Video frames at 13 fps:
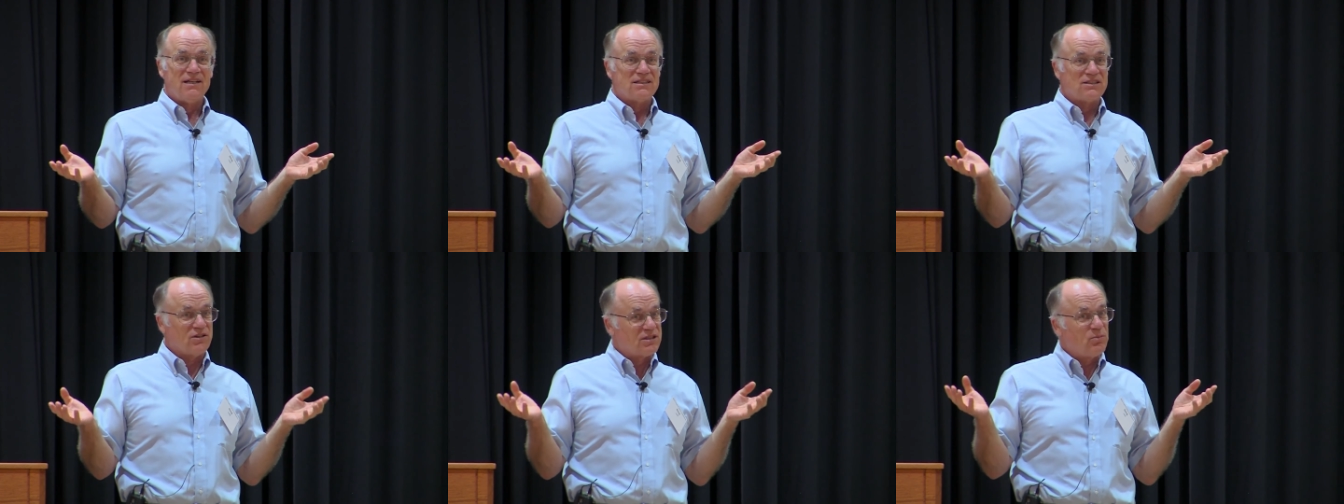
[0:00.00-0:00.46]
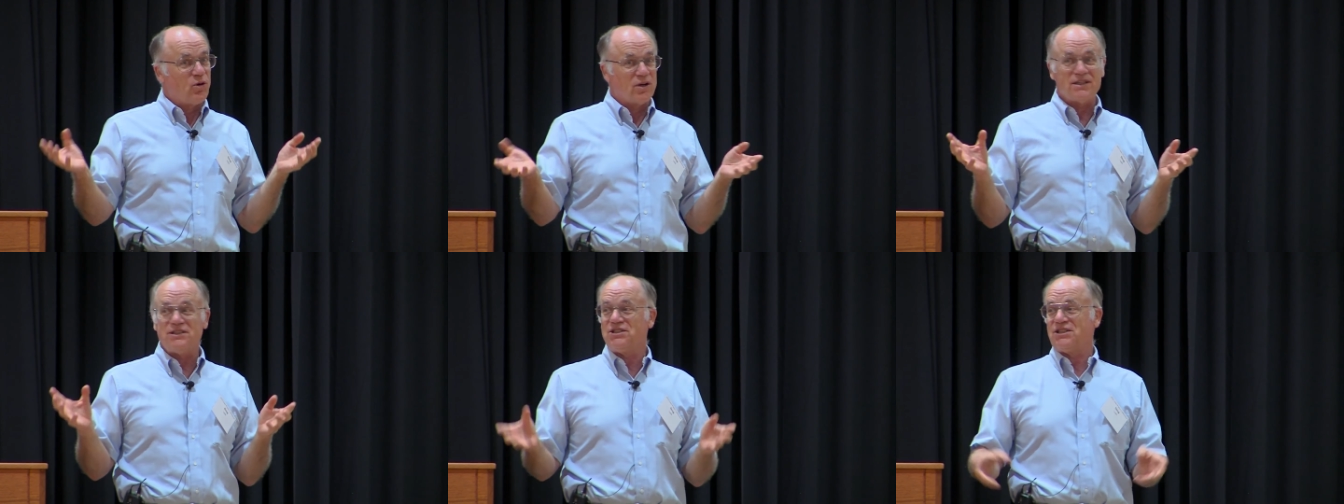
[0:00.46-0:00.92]
So it's more
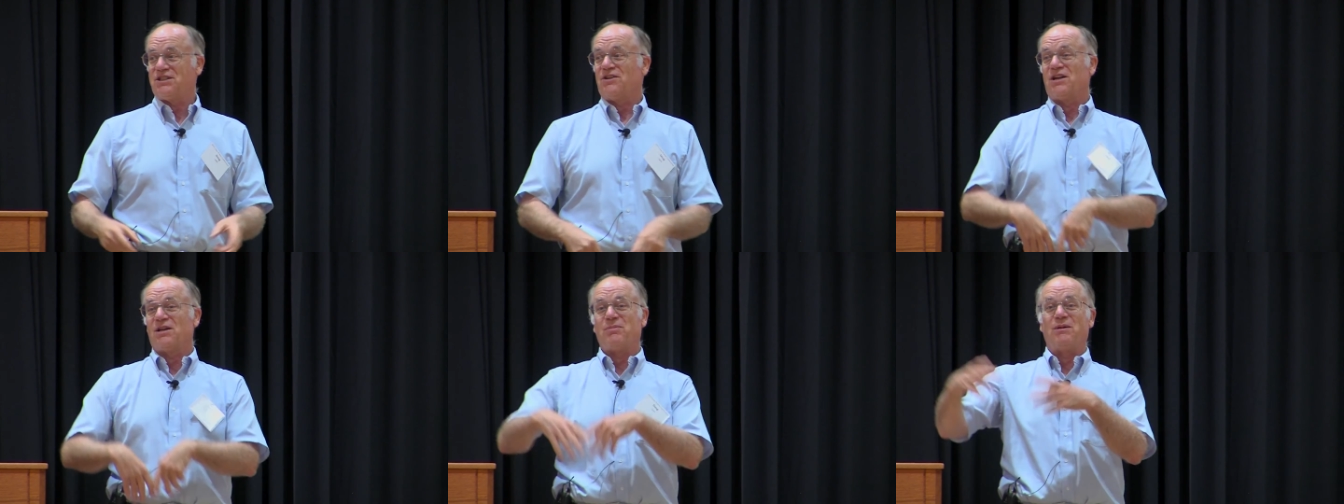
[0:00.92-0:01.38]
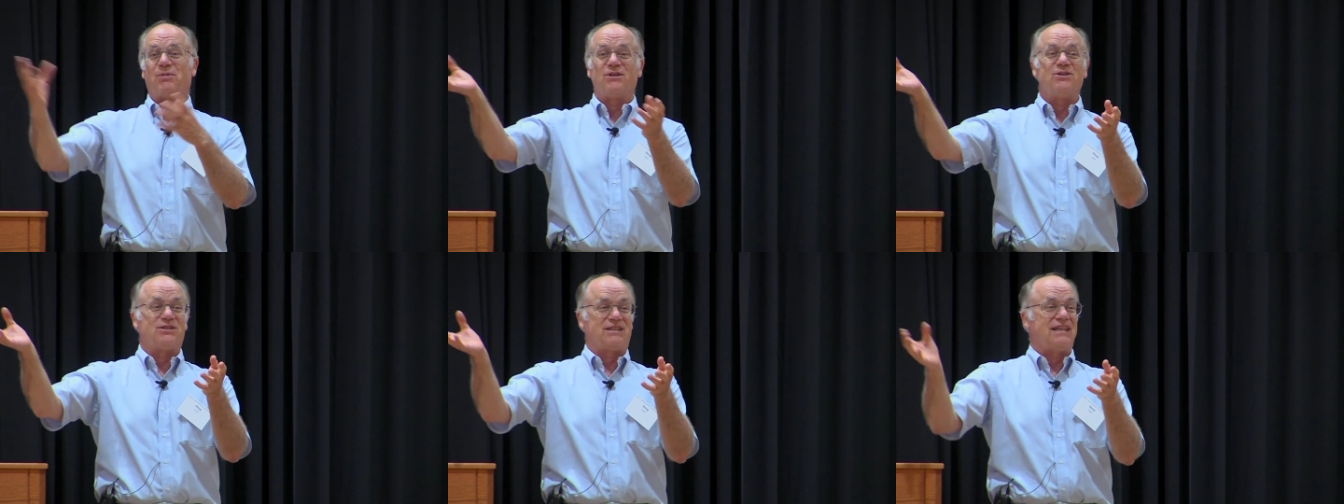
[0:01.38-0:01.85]
than just turning people
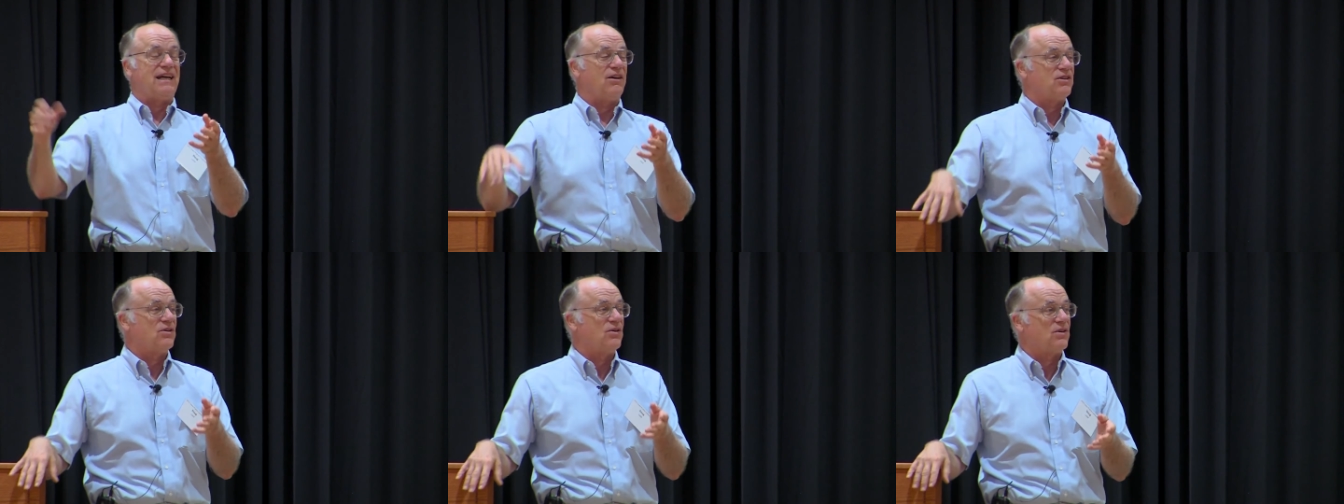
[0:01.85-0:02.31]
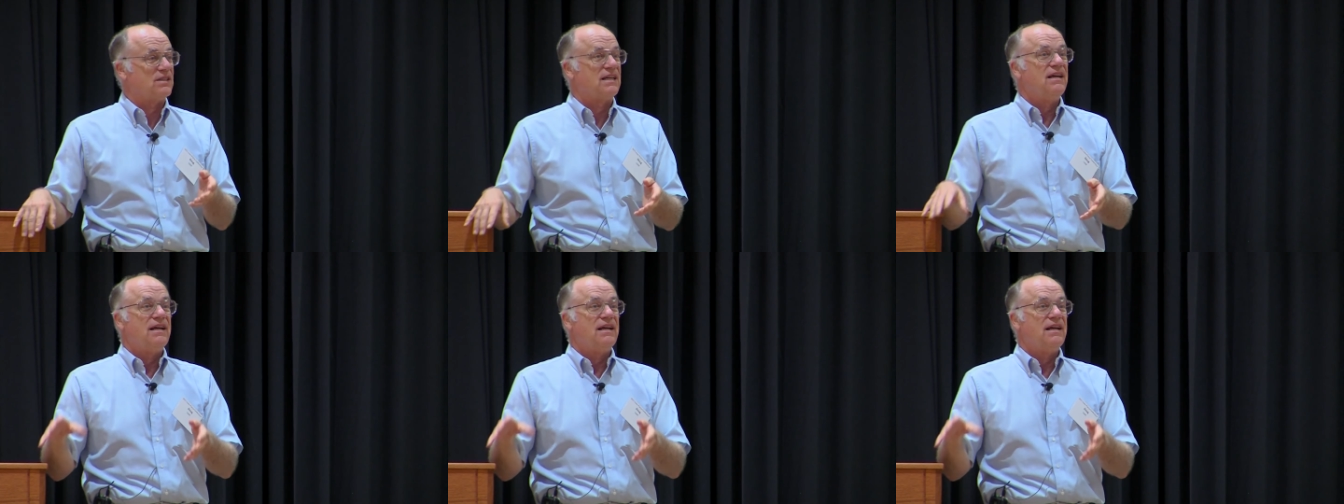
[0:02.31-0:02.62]
loose in the outdoors.